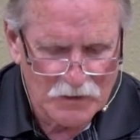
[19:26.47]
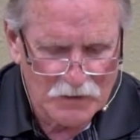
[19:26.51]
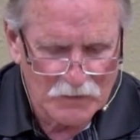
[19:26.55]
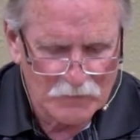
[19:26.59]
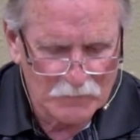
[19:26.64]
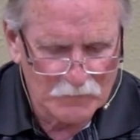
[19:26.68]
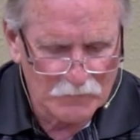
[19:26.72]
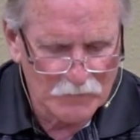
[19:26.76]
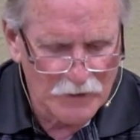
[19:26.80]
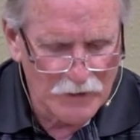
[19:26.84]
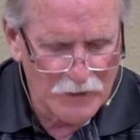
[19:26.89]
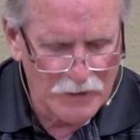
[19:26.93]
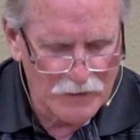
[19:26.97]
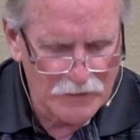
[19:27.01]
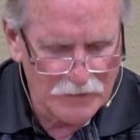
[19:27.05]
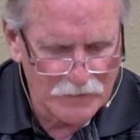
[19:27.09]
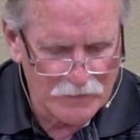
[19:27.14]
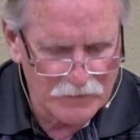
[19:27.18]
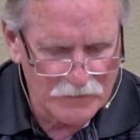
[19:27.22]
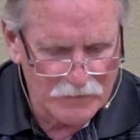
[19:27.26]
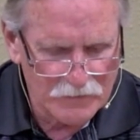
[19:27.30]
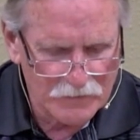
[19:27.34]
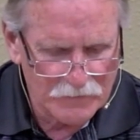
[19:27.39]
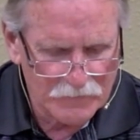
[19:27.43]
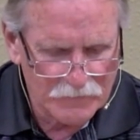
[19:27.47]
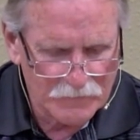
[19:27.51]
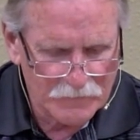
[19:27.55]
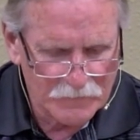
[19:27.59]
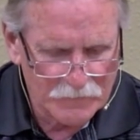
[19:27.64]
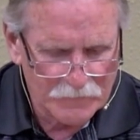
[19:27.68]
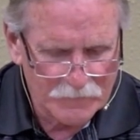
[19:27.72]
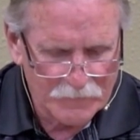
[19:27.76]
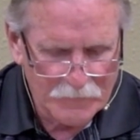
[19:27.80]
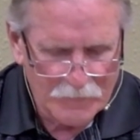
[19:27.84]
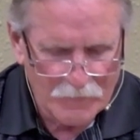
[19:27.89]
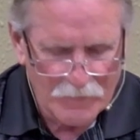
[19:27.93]
reigned
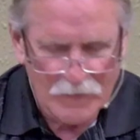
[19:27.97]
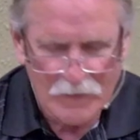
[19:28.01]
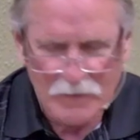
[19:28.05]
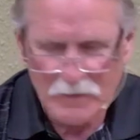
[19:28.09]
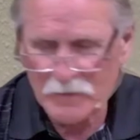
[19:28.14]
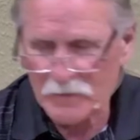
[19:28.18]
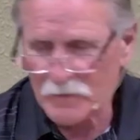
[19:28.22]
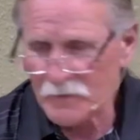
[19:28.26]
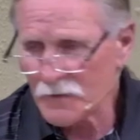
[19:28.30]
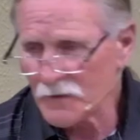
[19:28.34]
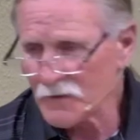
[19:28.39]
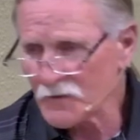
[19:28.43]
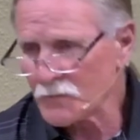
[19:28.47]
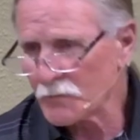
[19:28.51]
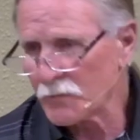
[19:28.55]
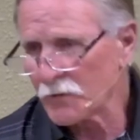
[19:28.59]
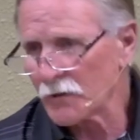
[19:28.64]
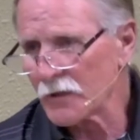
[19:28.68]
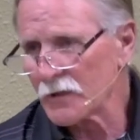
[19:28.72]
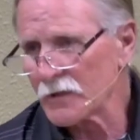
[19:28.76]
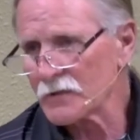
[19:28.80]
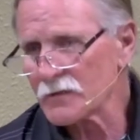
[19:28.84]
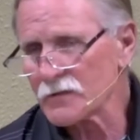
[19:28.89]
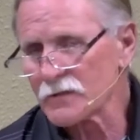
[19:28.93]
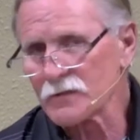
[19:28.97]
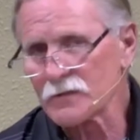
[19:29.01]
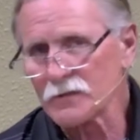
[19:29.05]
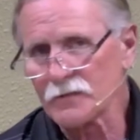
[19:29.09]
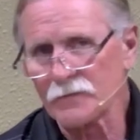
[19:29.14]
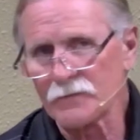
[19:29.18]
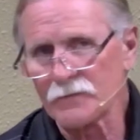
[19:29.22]
in his place.